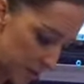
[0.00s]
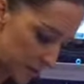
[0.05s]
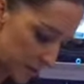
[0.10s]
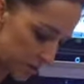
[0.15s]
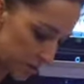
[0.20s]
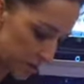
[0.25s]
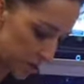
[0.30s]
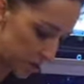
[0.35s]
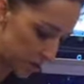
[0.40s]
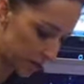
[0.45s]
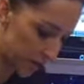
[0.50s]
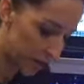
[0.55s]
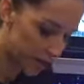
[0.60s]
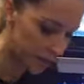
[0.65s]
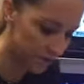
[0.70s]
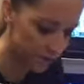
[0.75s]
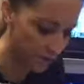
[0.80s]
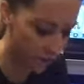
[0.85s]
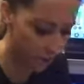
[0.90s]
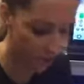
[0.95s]
starting the
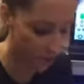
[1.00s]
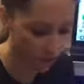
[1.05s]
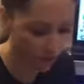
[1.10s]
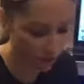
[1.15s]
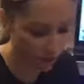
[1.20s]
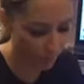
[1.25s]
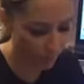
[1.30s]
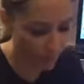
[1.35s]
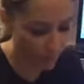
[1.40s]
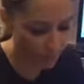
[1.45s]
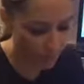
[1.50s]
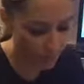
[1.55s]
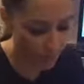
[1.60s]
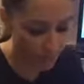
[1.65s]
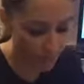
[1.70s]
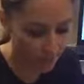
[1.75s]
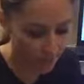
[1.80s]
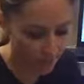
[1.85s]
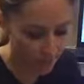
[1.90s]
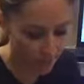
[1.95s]
exfoliation process
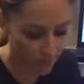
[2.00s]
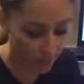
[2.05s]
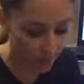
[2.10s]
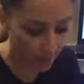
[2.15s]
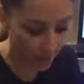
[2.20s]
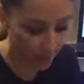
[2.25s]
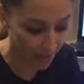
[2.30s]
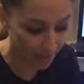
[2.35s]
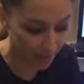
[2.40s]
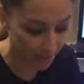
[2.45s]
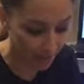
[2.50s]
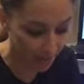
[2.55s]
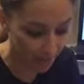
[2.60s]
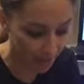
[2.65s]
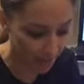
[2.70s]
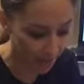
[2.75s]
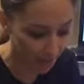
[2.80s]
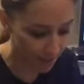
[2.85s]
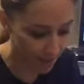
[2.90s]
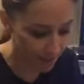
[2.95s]
with some lactic
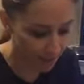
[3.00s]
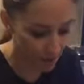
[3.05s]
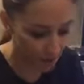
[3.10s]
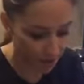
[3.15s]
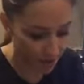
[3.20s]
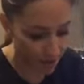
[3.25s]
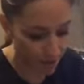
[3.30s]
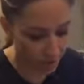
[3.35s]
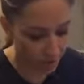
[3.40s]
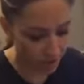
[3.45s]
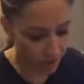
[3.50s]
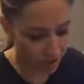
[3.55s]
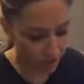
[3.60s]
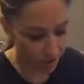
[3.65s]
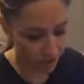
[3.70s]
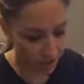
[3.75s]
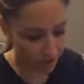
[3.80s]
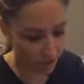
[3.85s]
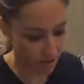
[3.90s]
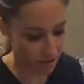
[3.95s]
acid, which
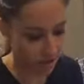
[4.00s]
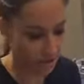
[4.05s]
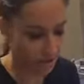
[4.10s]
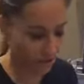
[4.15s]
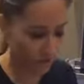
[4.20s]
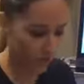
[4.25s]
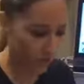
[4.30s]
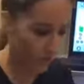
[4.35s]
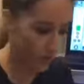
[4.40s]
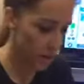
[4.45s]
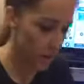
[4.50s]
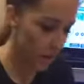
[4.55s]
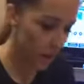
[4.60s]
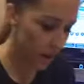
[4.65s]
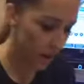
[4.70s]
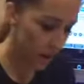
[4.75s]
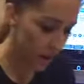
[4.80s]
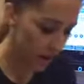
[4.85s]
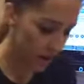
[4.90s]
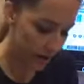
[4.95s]
is
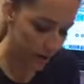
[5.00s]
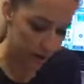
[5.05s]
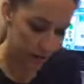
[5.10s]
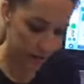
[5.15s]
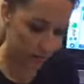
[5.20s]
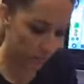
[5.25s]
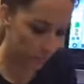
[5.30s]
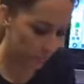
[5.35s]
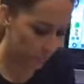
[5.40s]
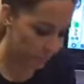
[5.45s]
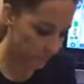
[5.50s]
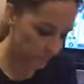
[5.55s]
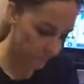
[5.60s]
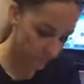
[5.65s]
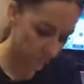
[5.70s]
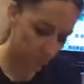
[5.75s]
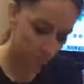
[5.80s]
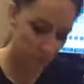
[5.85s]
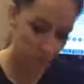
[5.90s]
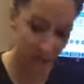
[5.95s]

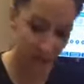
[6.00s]
one of my